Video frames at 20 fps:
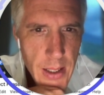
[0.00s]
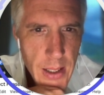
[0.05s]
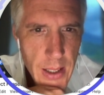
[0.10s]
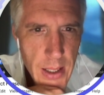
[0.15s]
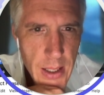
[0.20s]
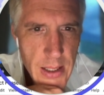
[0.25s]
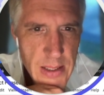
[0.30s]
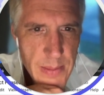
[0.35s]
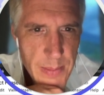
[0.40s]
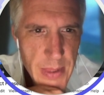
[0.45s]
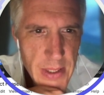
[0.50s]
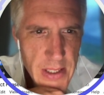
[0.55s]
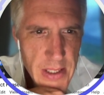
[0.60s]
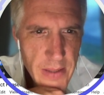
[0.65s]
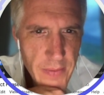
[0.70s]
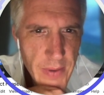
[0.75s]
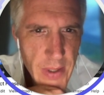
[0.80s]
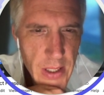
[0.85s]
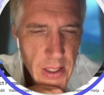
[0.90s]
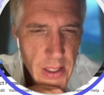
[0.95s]

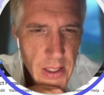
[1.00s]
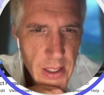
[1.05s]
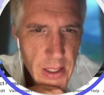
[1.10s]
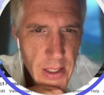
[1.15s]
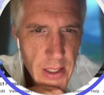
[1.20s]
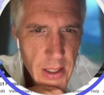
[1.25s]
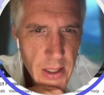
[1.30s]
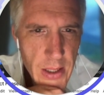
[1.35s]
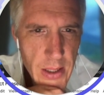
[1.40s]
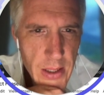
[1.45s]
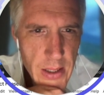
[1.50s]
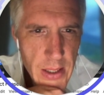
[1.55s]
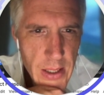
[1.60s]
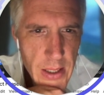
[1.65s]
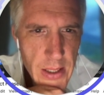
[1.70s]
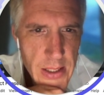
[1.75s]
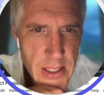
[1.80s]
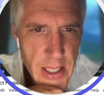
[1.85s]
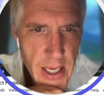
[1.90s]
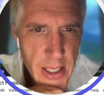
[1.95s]
Specifically
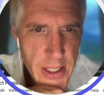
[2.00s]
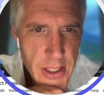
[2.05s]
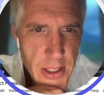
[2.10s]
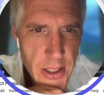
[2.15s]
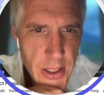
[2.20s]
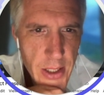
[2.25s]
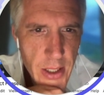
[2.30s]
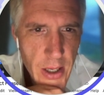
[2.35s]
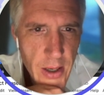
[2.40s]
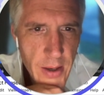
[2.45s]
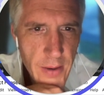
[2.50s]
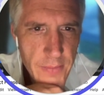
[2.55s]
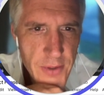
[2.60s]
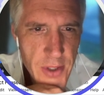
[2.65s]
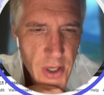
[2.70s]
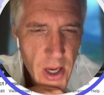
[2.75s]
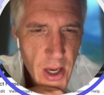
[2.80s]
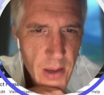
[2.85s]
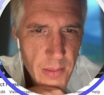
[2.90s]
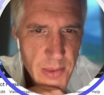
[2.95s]
the section of
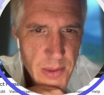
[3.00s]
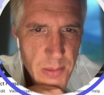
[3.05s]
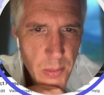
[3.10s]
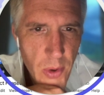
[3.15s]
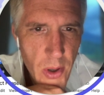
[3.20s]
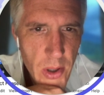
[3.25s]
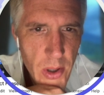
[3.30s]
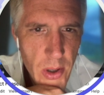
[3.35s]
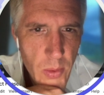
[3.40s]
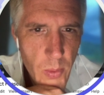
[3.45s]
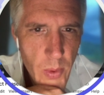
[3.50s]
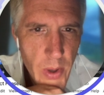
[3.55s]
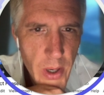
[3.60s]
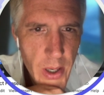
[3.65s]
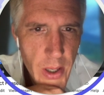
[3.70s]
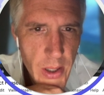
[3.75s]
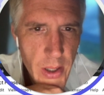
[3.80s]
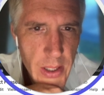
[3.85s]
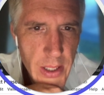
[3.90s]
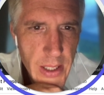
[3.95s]
Tom's book
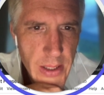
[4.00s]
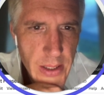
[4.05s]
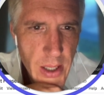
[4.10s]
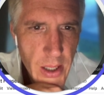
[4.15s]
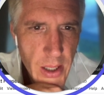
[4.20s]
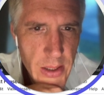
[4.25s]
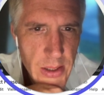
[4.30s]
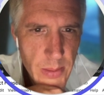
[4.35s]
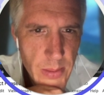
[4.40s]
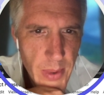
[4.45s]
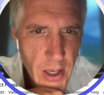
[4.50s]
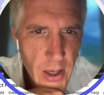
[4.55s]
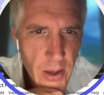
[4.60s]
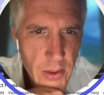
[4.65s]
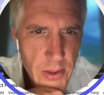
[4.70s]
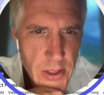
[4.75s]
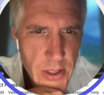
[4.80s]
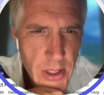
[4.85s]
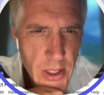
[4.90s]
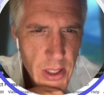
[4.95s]
where he talks
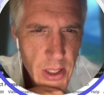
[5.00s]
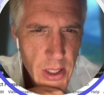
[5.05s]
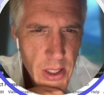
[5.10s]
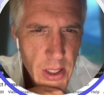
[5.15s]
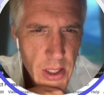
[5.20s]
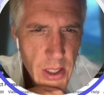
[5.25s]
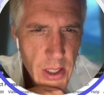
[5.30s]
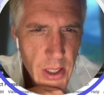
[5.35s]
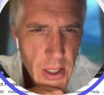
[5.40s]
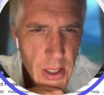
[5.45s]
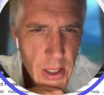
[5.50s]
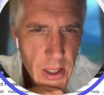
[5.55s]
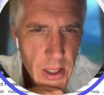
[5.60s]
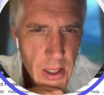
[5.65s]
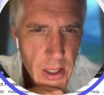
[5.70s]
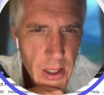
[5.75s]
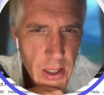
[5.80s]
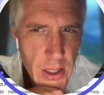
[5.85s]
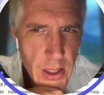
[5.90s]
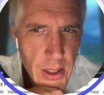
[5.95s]
about
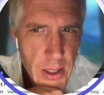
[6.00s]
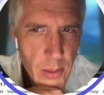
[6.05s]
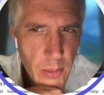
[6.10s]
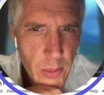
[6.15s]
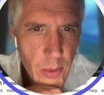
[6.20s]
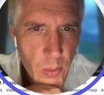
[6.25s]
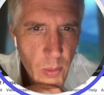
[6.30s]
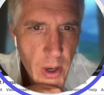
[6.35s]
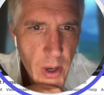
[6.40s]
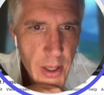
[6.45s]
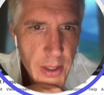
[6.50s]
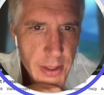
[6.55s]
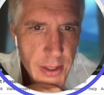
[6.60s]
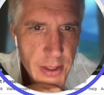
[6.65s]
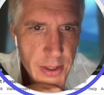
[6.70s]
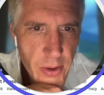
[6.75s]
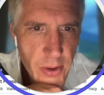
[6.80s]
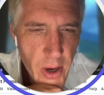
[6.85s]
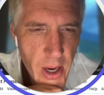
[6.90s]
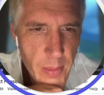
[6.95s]
number one,
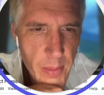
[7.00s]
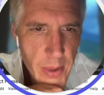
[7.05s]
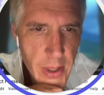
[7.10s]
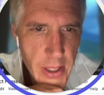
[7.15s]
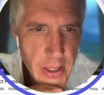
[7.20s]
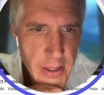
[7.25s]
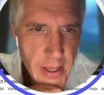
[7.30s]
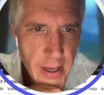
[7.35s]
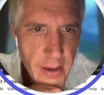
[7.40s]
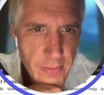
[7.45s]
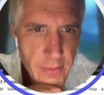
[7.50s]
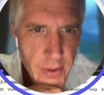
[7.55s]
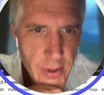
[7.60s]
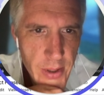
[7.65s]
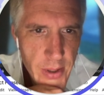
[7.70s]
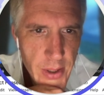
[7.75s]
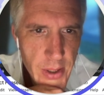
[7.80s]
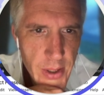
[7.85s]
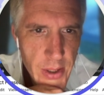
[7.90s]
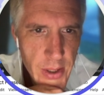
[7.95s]
describe an
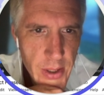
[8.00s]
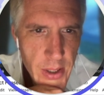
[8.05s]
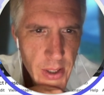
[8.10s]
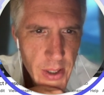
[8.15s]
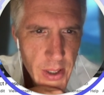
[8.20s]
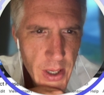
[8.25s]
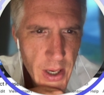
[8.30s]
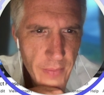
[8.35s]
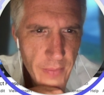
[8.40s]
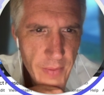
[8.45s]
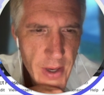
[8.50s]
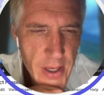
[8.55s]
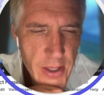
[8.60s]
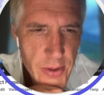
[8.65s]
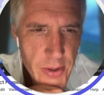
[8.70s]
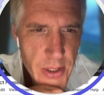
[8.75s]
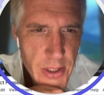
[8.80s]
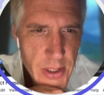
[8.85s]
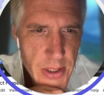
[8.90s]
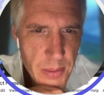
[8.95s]
endeavor of
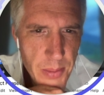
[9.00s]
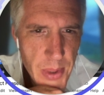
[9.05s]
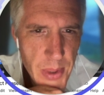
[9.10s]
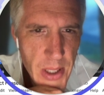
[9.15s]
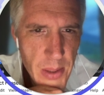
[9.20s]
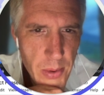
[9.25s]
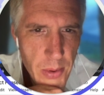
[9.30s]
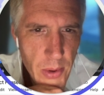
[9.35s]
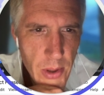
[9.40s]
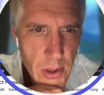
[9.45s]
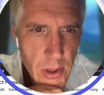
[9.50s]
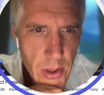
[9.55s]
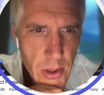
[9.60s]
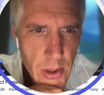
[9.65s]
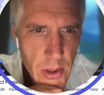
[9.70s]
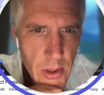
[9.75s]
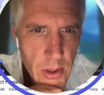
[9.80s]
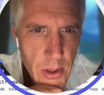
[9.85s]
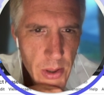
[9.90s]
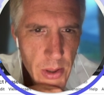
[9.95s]
interest to people.
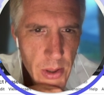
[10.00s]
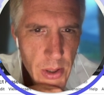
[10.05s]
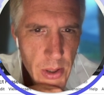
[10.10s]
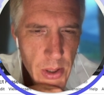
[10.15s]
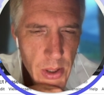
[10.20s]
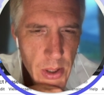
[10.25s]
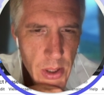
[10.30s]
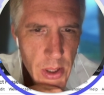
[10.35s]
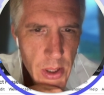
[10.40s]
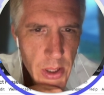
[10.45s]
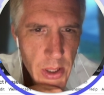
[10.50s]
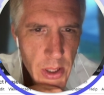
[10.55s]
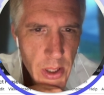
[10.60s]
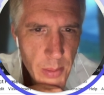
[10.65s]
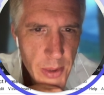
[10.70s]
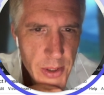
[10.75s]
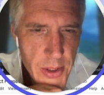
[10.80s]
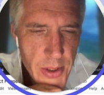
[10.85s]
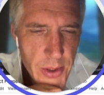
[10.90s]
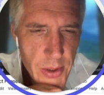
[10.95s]

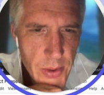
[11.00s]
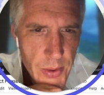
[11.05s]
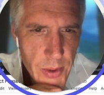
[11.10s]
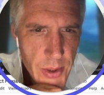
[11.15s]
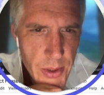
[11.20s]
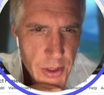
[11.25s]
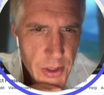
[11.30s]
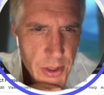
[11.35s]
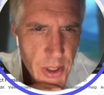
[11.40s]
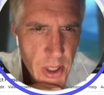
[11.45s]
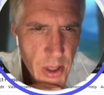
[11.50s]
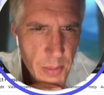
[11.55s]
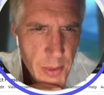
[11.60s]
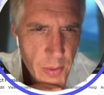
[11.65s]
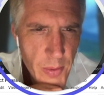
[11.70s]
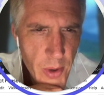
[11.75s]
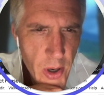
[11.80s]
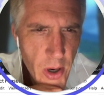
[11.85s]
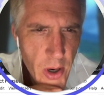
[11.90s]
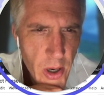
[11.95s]
Number two, determine
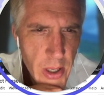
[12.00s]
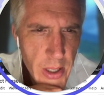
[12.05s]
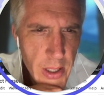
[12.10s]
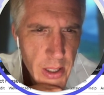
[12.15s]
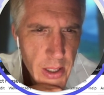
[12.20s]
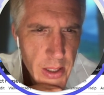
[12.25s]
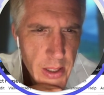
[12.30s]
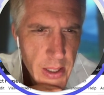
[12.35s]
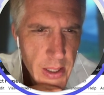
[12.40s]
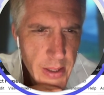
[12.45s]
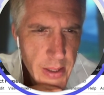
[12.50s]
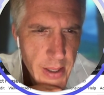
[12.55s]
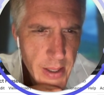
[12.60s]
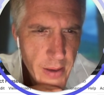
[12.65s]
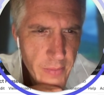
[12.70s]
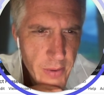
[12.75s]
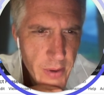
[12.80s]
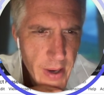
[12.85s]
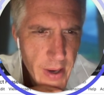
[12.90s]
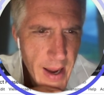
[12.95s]
regarding the
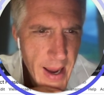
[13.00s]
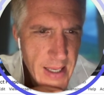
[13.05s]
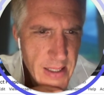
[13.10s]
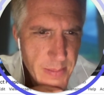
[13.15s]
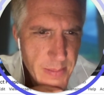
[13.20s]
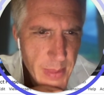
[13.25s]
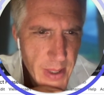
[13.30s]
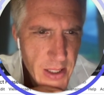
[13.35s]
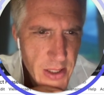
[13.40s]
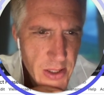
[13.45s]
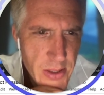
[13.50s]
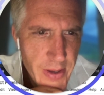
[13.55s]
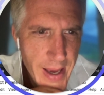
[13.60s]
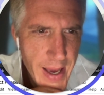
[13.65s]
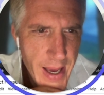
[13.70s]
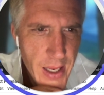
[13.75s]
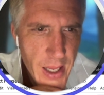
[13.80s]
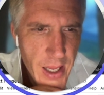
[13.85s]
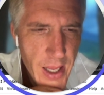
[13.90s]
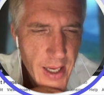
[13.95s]
endeavor aspects to
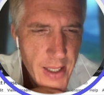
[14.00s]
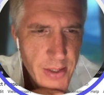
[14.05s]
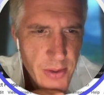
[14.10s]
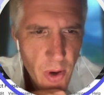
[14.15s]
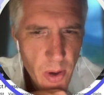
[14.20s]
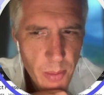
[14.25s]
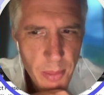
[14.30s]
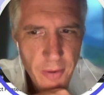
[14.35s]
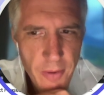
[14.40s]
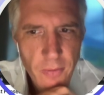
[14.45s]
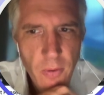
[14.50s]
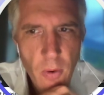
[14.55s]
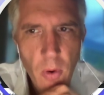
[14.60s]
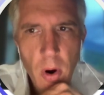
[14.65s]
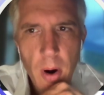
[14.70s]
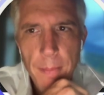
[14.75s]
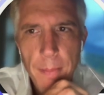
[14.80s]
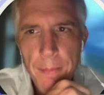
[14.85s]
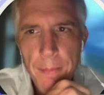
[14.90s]
analyze or perform.